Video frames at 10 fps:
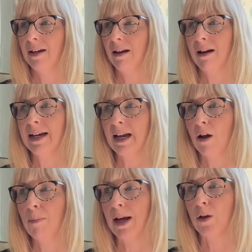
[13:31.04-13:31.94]
I
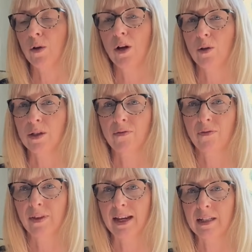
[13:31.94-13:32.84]
cut back on a lot of
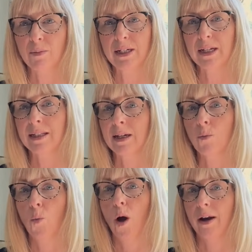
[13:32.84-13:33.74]
things and we just did
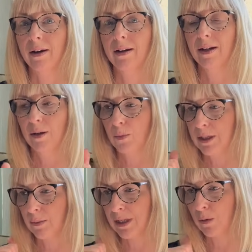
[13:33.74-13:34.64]
one.
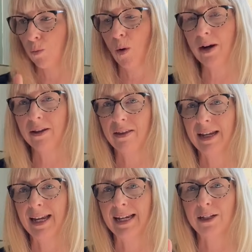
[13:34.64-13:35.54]
So we did one
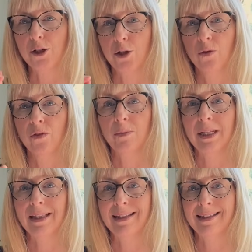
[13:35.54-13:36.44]
thing each. Two of them
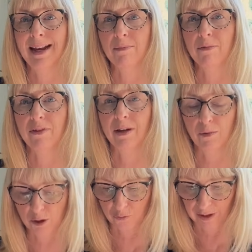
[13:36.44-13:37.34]
did the same thing,
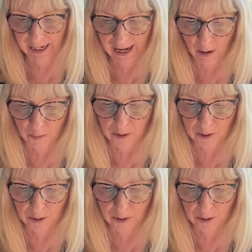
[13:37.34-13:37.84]
which really helped.